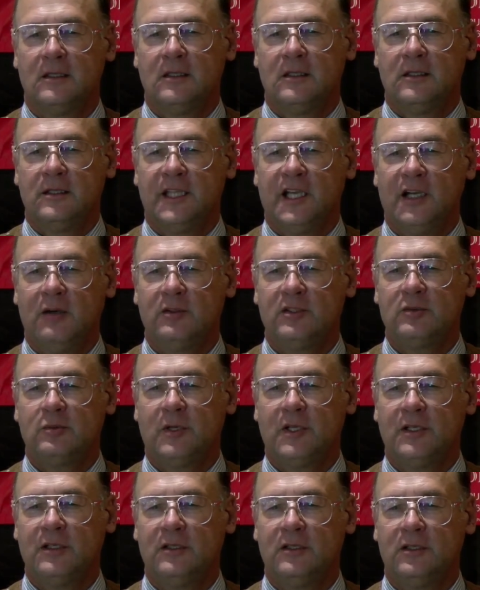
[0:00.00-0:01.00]
Now is
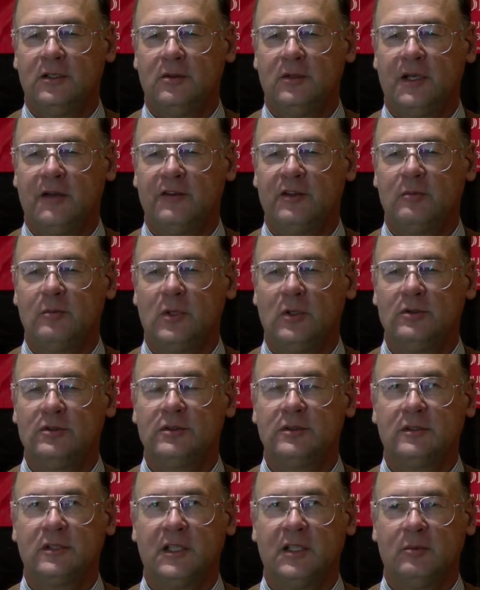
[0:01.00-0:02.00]
when you have the
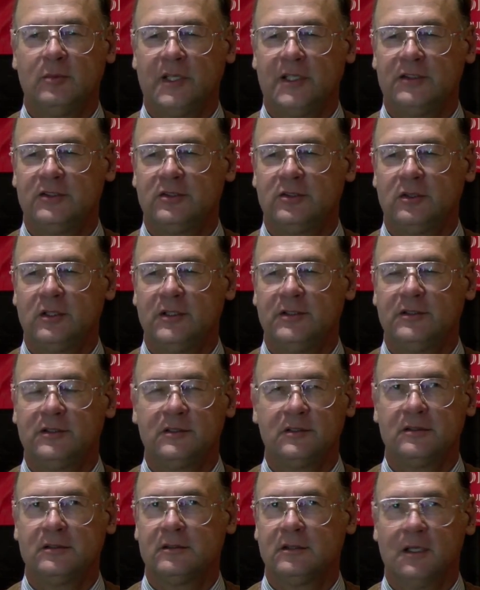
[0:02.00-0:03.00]
most and best
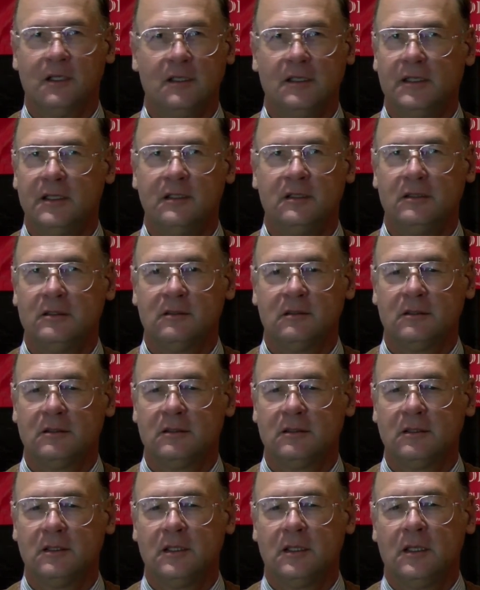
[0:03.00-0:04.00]
choices, not later.
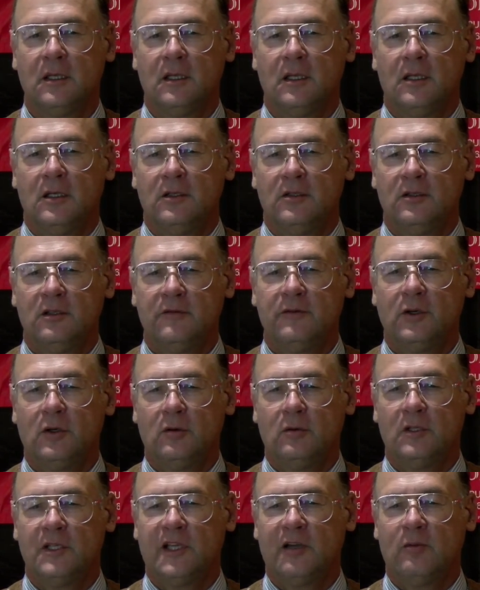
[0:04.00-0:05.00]
Your vote
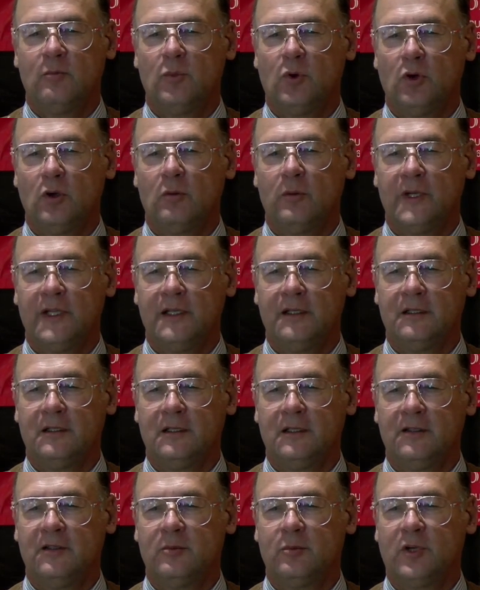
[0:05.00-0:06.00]
will have more weight
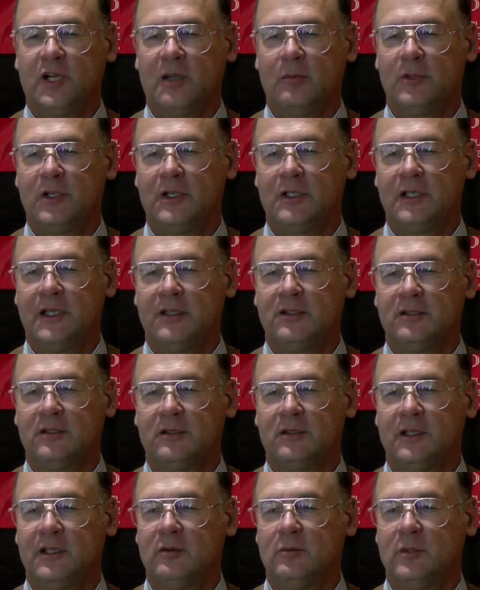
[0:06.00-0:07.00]
in the primary election
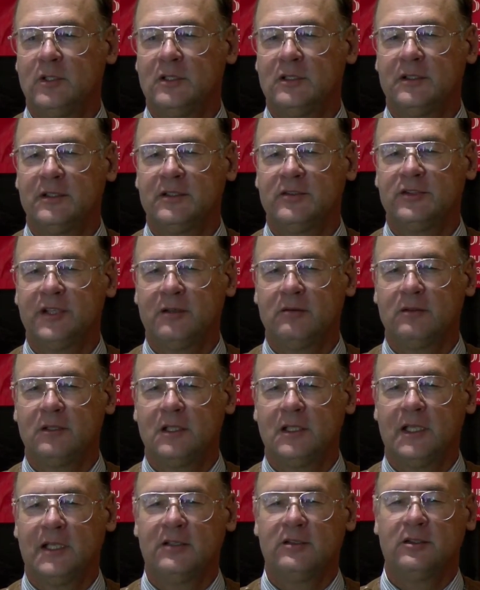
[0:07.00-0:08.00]
than it will in the general
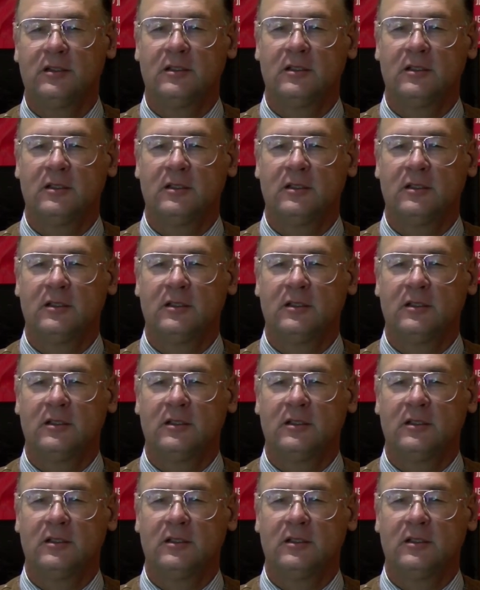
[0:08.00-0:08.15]
election.